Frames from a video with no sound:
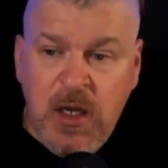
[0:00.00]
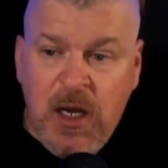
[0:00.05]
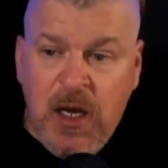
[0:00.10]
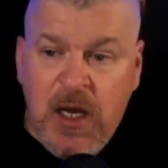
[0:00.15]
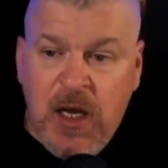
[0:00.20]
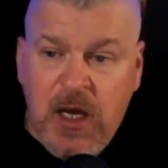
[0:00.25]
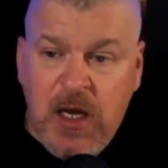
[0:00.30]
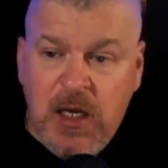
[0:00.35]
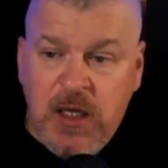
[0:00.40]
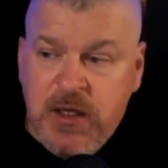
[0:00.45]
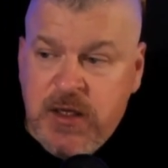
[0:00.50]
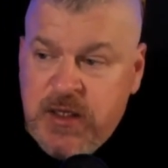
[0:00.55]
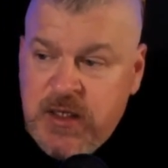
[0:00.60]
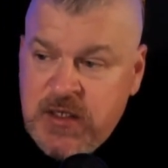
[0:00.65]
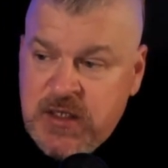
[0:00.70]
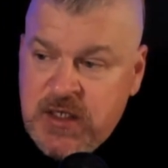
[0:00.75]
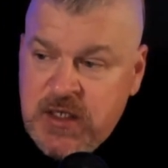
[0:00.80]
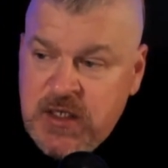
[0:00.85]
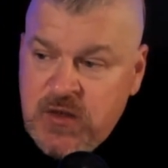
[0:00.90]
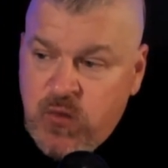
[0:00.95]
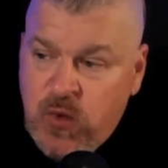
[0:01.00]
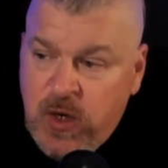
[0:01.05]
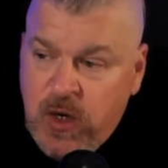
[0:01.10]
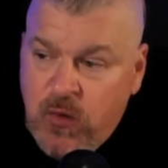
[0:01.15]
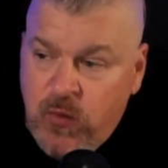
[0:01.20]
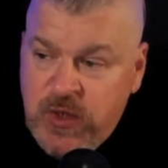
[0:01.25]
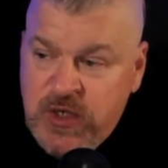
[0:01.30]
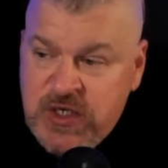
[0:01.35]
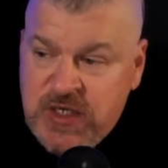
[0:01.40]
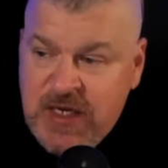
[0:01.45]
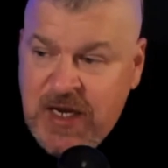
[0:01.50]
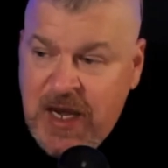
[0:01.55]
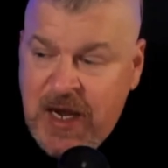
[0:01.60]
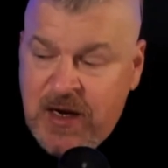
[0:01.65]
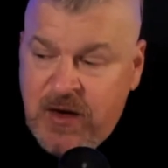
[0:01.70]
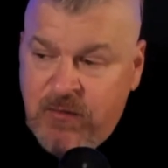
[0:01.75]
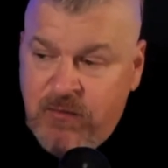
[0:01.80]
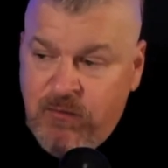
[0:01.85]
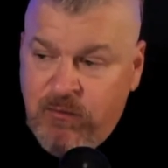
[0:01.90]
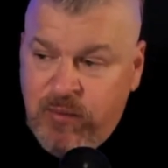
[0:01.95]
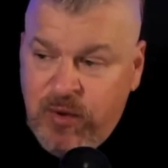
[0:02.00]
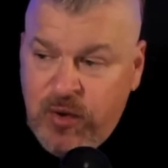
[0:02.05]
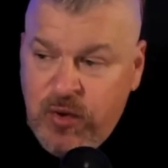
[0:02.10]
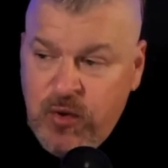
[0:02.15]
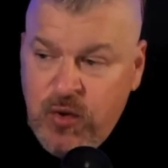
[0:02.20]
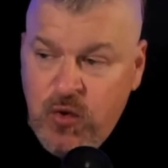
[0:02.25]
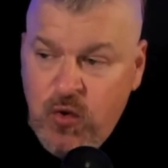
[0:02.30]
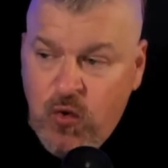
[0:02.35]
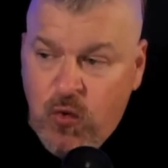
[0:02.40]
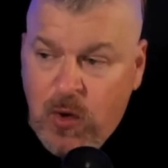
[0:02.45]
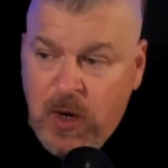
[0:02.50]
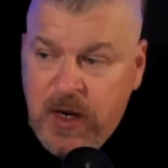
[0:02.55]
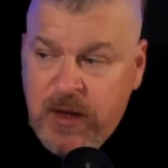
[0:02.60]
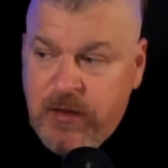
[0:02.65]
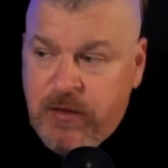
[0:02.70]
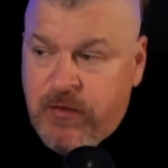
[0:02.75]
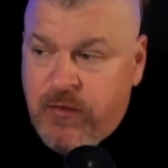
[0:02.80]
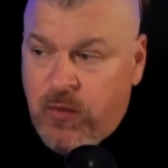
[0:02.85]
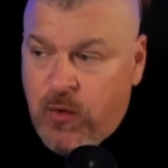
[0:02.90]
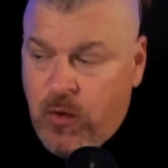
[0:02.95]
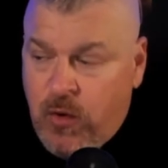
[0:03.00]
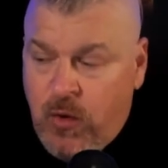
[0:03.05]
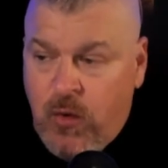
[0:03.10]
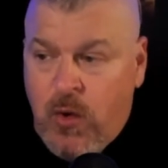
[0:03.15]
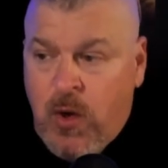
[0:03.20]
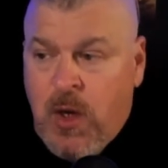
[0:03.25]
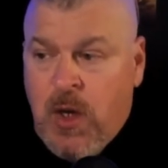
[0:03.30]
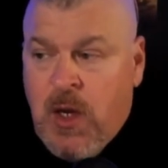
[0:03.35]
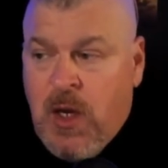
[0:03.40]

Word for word: Uh, this is where we just kind of blew right through.